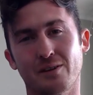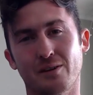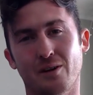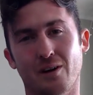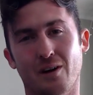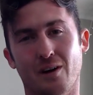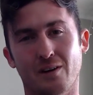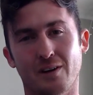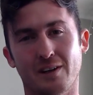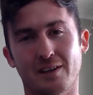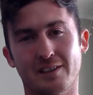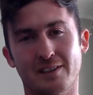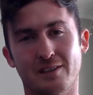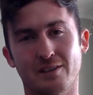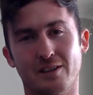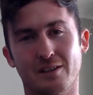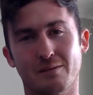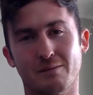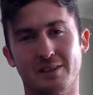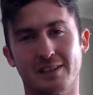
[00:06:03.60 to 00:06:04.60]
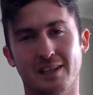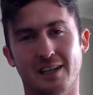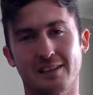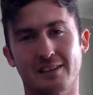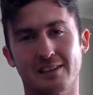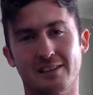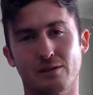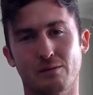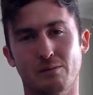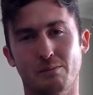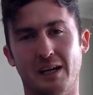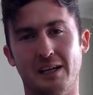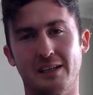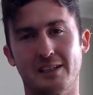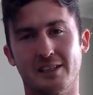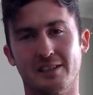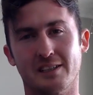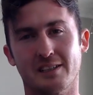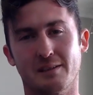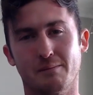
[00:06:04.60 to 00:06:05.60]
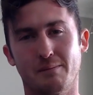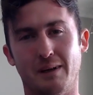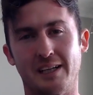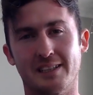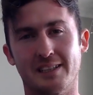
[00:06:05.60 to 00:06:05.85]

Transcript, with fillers: you on a circumstantial basis.